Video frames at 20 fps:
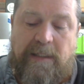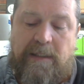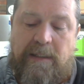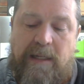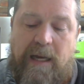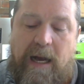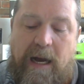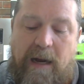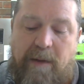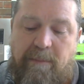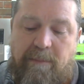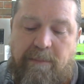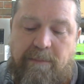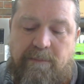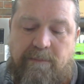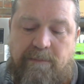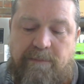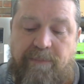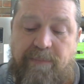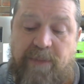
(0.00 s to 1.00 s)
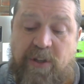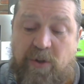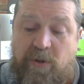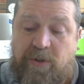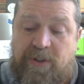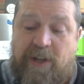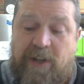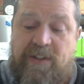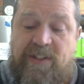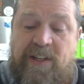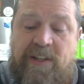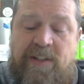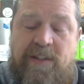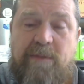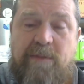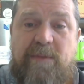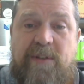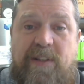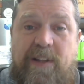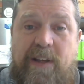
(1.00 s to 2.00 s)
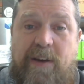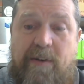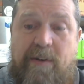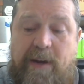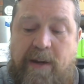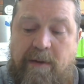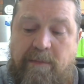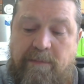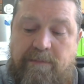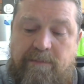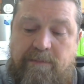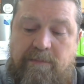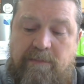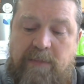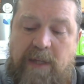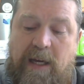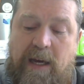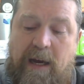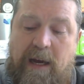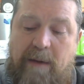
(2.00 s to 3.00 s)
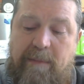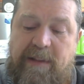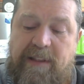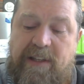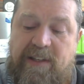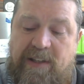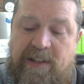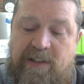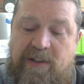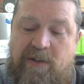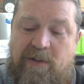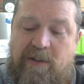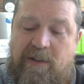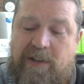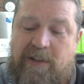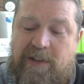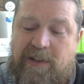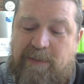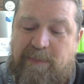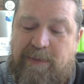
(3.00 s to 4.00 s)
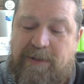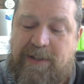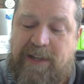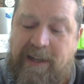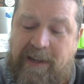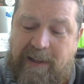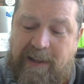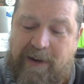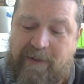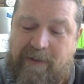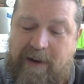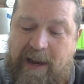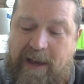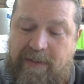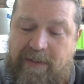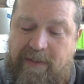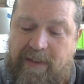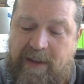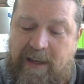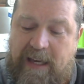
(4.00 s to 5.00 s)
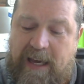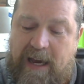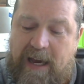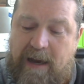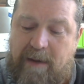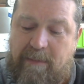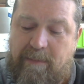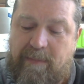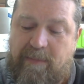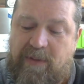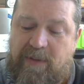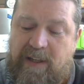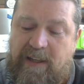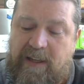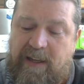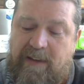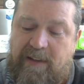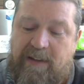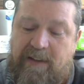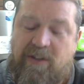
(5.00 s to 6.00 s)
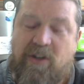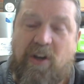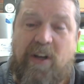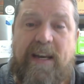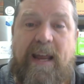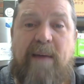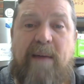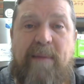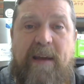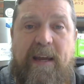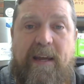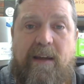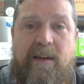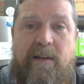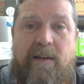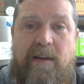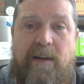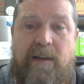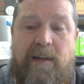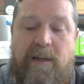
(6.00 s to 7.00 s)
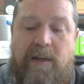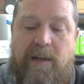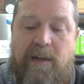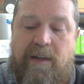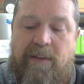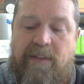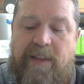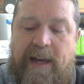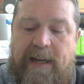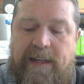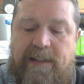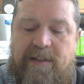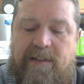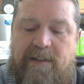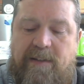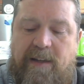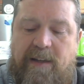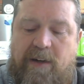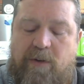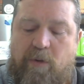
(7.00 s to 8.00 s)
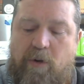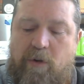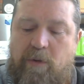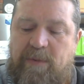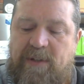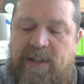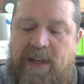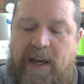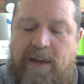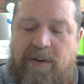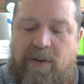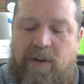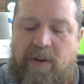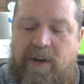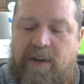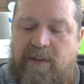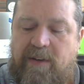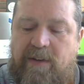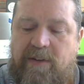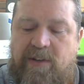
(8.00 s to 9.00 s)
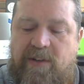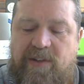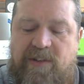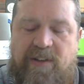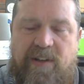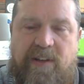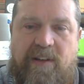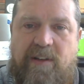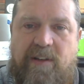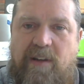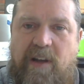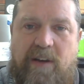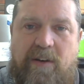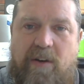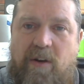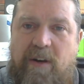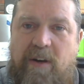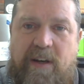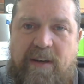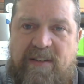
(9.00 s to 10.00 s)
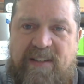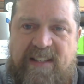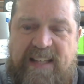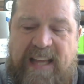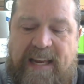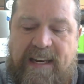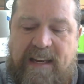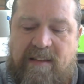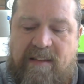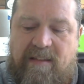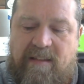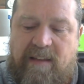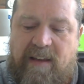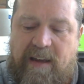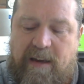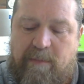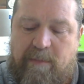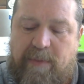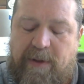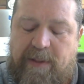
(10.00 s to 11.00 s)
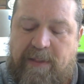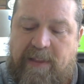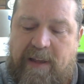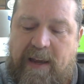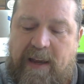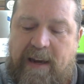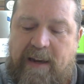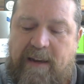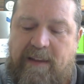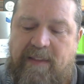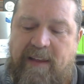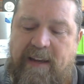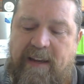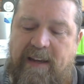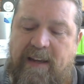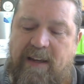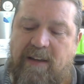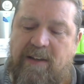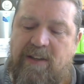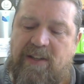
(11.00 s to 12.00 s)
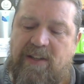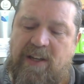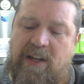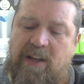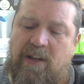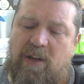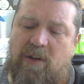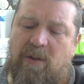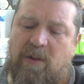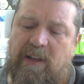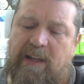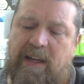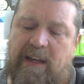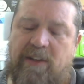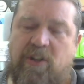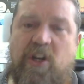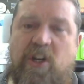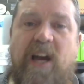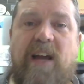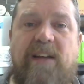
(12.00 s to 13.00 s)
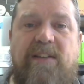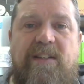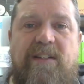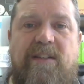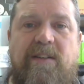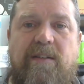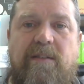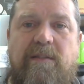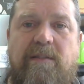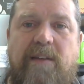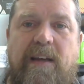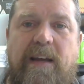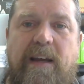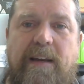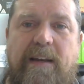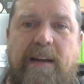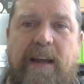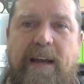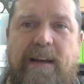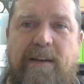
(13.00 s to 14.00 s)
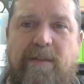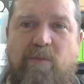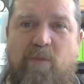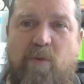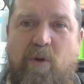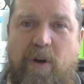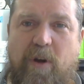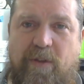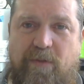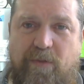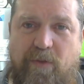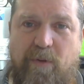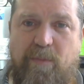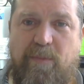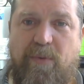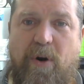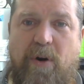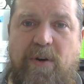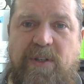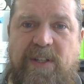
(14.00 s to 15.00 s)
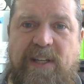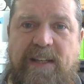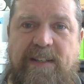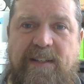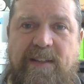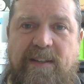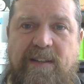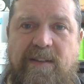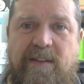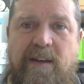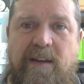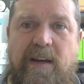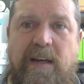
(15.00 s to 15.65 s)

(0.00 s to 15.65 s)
There's also systems theory, and this is particularly around the dynamic, that the groups are not just not a static thing, but they continually adjust and work through processes,